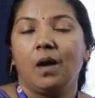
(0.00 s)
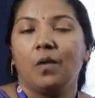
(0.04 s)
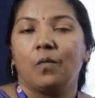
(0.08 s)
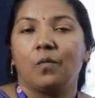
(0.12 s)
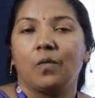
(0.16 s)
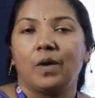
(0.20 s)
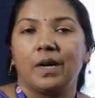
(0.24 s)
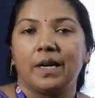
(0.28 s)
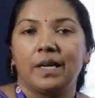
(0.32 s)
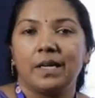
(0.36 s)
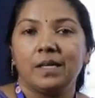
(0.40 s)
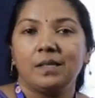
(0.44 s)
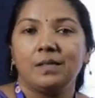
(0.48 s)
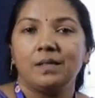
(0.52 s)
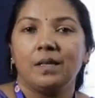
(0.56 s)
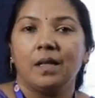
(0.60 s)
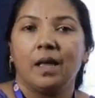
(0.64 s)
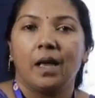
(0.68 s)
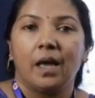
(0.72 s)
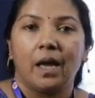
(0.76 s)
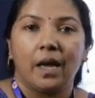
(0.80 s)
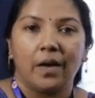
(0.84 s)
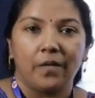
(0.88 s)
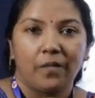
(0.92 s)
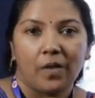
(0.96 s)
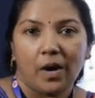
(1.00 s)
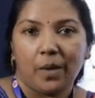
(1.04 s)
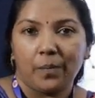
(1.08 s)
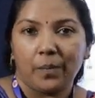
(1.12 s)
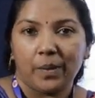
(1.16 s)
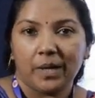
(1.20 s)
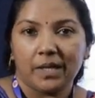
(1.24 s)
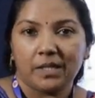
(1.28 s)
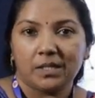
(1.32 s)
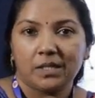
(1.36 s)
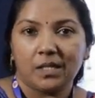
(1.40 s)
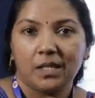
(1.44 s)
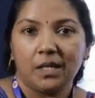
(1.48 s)
One is
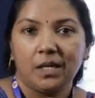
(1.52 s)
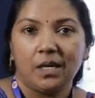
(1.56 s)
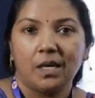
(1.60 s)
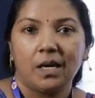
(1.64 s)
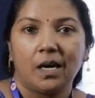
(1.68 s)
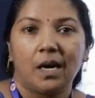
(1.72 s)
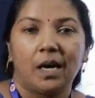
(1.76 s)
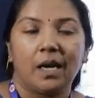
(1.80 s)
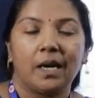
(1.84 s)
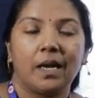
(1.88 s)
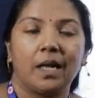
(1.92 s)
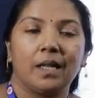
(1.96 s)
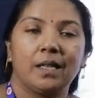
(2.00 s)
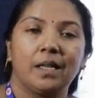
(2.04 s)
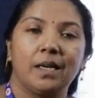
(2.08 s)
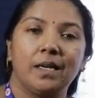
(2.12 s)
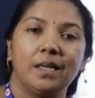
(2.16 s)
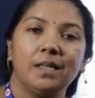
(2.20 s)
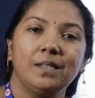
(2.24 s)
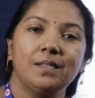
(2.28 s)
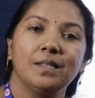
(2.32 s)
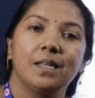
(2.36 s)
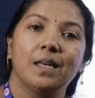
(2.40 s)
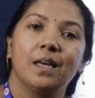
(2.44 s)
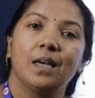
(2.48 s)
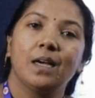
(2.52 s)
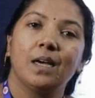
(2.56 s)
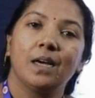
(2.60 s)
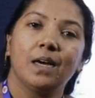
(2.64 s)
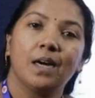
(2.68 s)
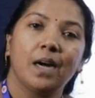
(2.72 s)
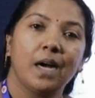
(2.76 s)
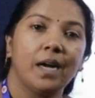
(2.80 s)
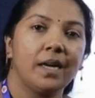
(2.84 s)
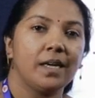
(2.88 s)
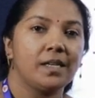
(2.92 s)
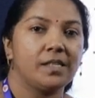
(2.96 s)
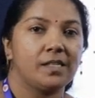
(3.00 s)
evaporation and other is
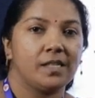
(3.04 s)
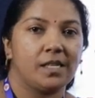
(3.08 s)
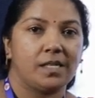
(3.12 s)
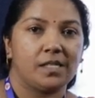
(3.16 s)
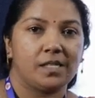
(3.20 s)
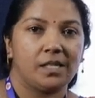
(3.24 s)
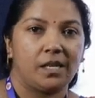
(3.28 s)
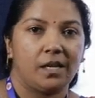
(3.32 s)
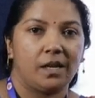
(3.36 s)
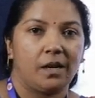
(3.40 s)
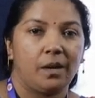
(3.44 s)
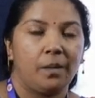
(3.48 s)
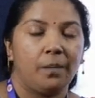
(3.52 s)
condensation.